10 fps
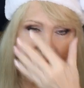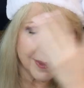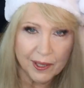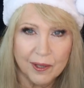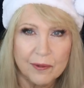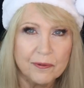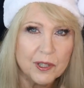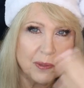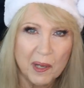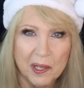you know,
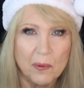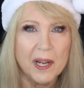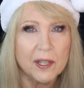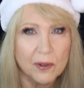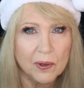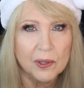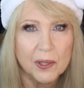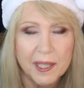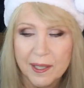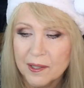fish belly white girl
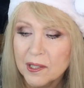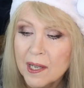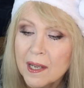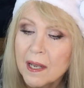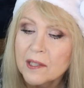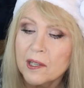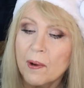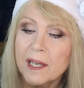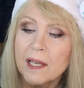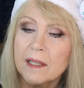look is.
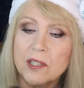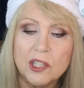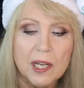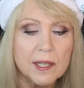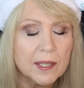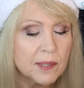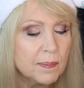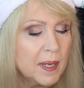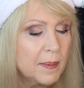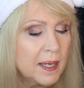So I got a shade that's
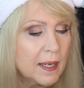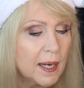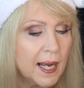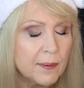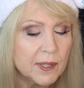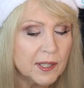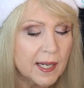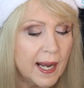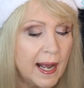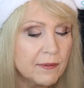maybe, I would
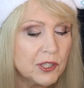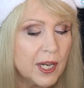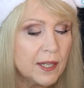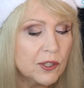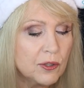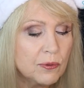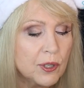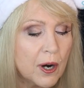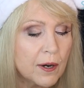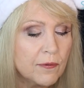say, a half shade too
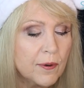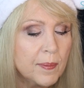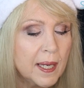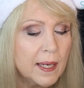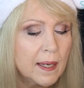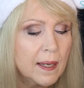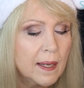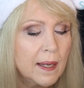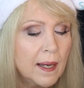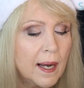dark for me.
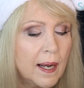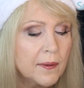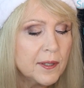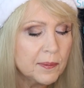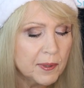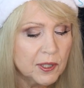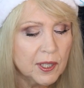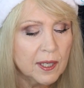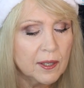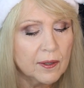This
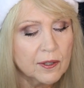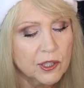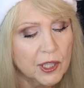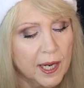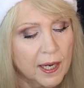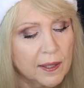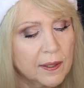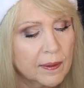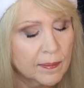particular shade